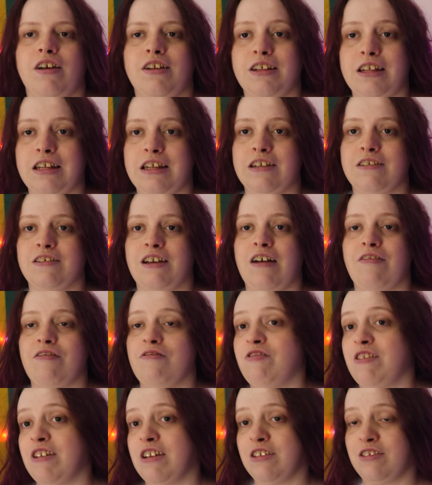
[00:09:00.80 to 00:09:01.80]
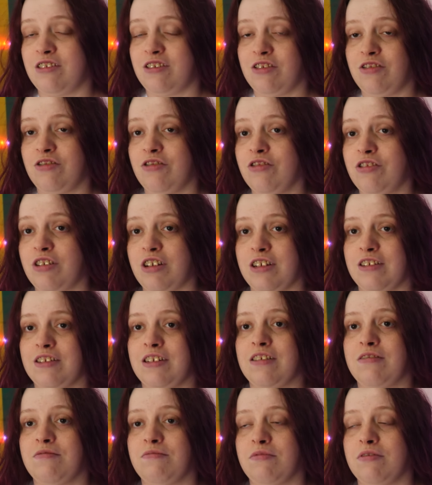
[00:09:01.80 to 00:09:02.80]
needed to have a fitness to study
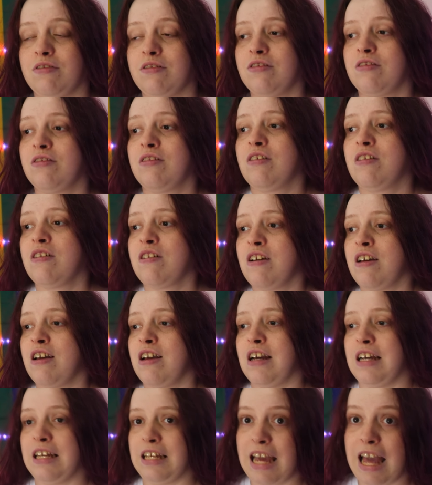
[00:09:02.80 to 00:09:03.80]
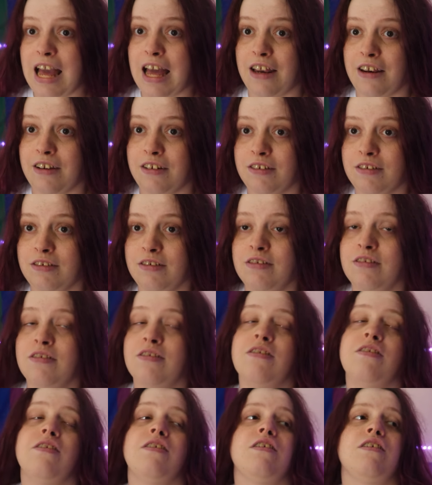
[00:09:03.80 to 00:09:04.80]
assessment again.
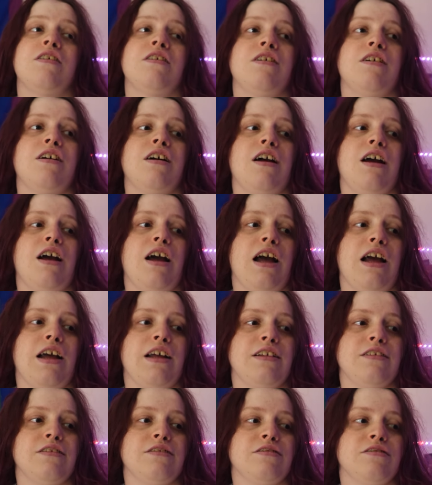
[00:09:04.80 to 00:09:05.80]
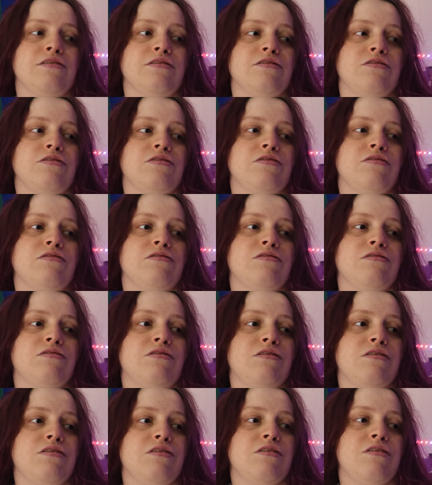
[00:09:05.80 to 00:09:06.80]
And
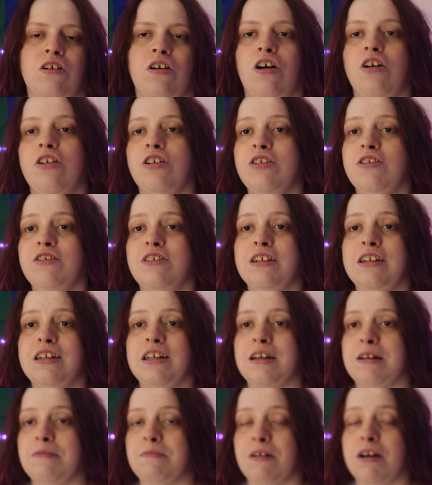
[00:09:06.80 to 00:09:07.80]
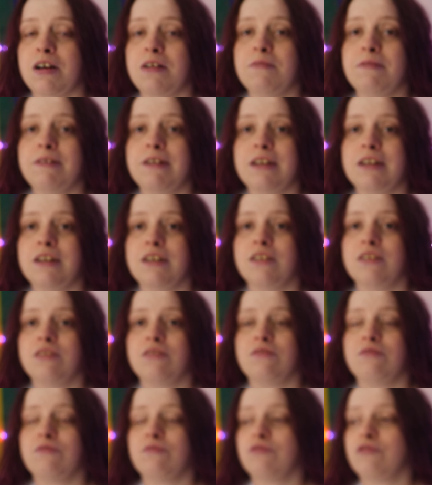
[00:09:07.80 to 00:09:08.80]
honestly, in my
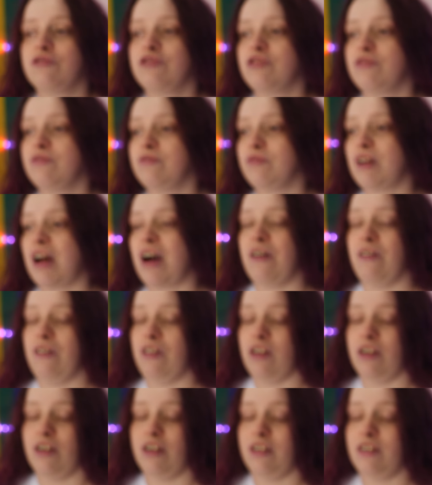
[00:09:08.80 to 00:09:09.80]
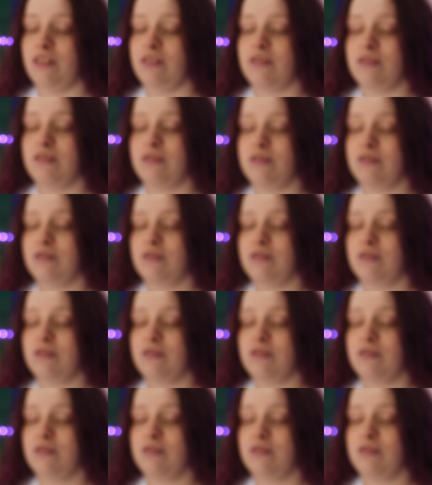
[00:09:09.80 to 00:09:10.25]
opinion, she was out lying.